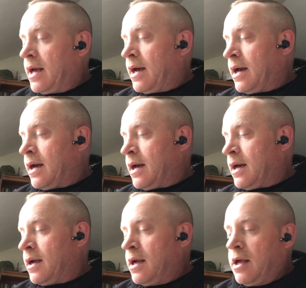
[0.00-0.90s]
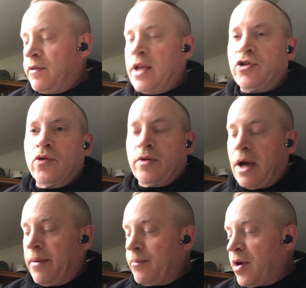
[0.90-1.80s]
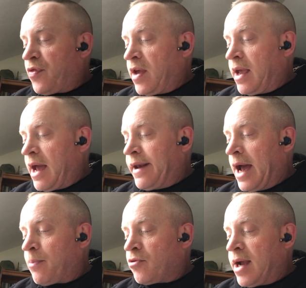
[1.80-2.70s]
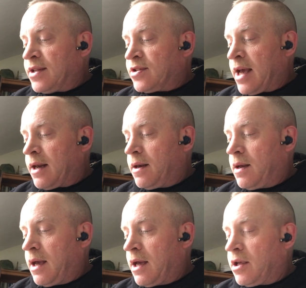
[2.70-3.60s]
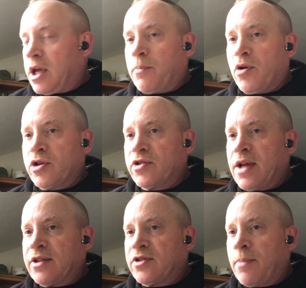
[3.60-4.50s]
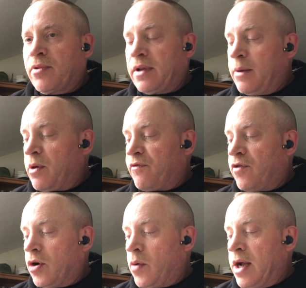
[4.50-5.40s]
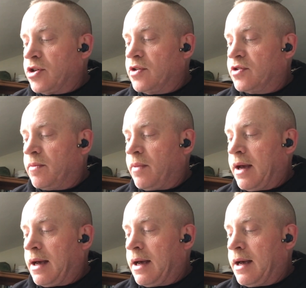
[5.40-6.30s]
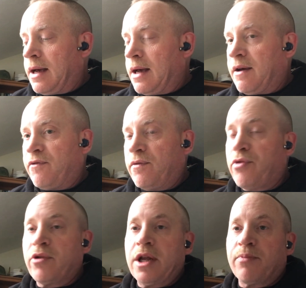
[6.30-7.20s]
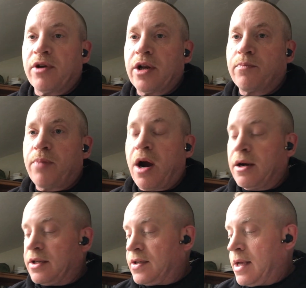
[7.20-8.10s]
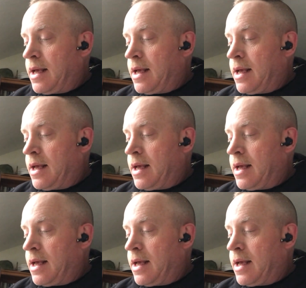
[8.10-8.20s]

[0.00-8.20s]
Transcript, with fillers: Uh, they do come with a, an upgrade set. Uh, you can purchase that separately with photo etch and some uh, 3D printed parts.